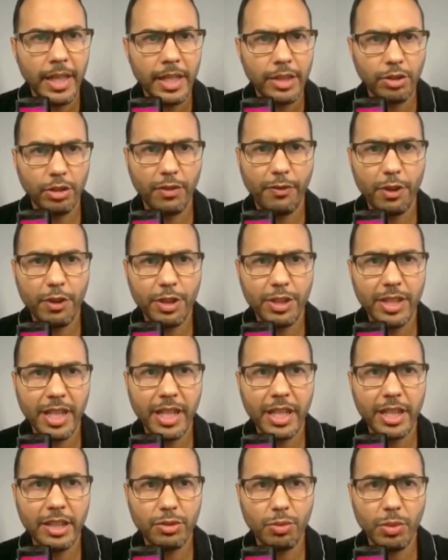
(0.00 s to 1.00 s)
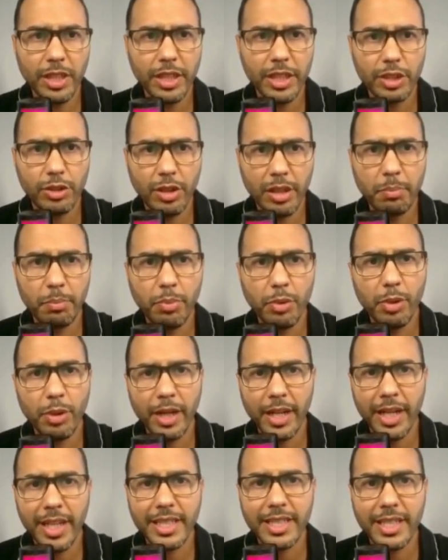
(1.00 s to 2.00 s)
So the first thing is really to import
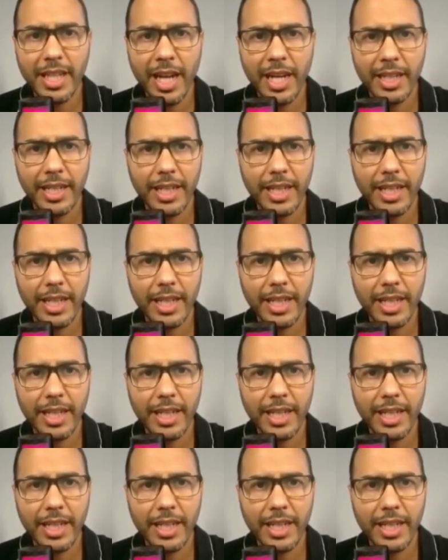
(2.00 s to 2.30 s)
and assign